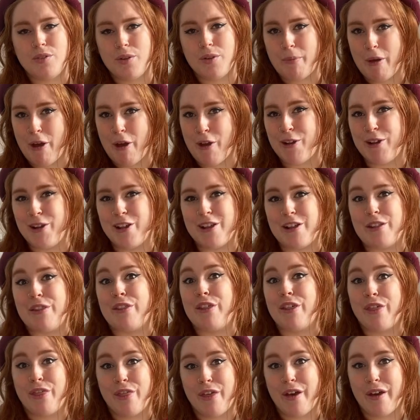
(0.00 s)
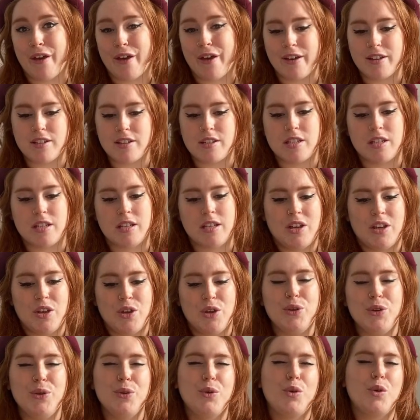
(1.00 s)
Napoleon III,
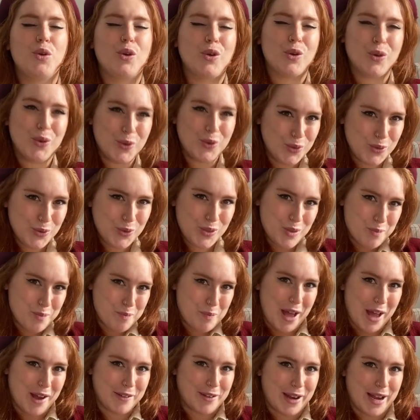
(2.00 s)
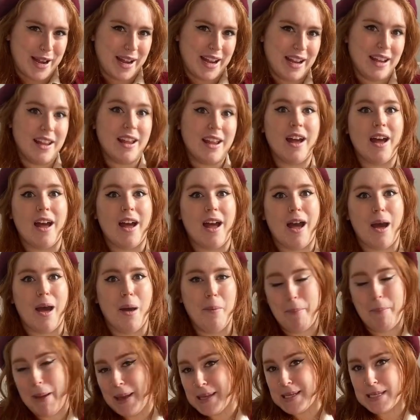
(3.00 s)
who called the beret a
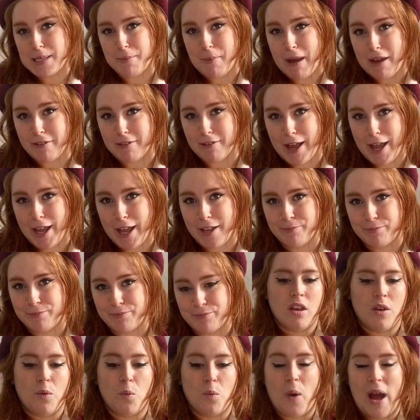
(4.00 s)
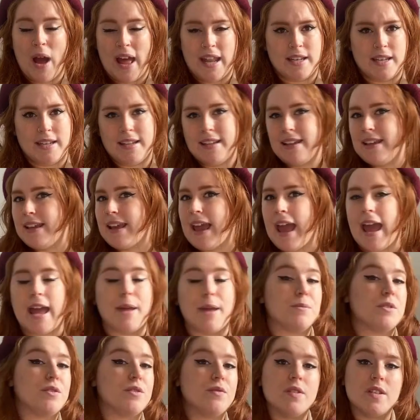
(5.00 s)
Basque beret when he
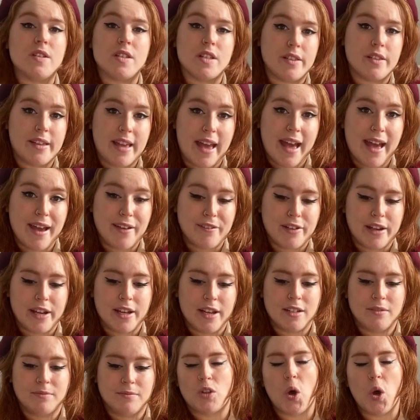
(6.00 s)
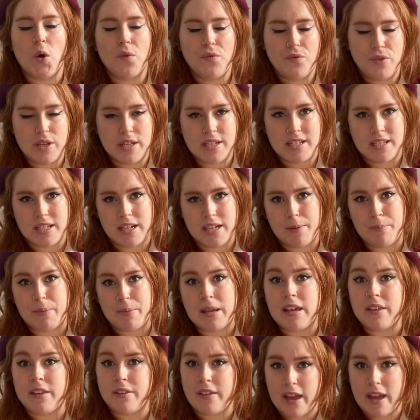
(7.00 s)
came to visit the area. Obviously,
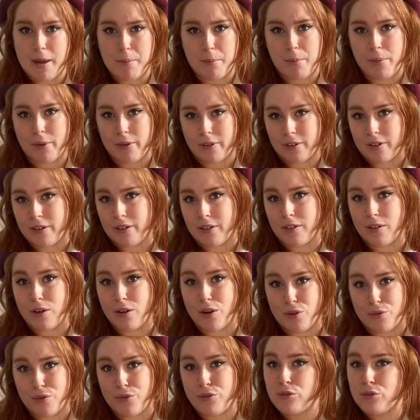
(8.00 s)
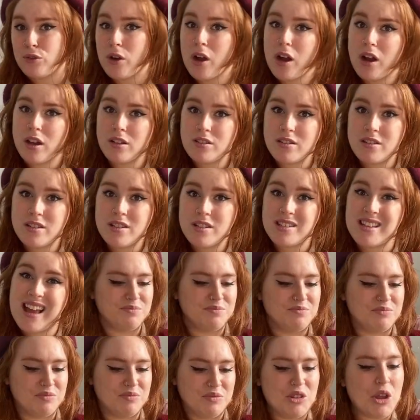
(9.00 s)
being the Emperor of France,
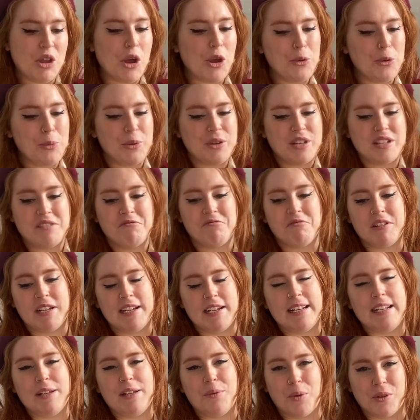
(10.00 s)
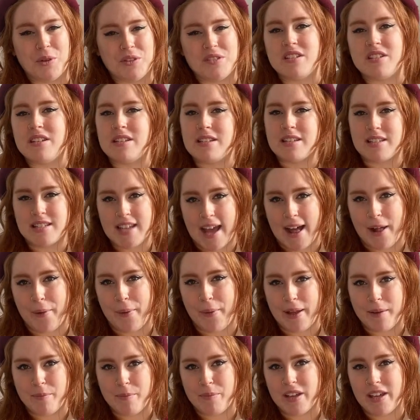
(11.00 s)
nobody really wanted to tell
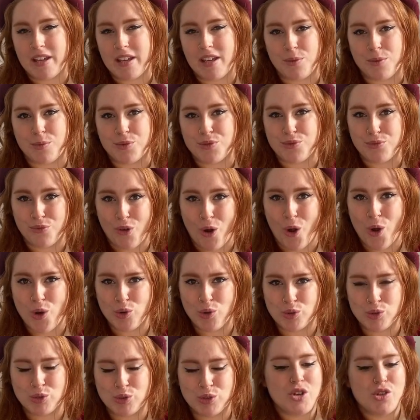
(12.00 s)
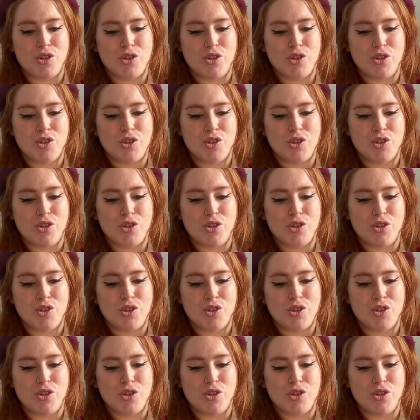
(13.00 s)
him that he was wrong.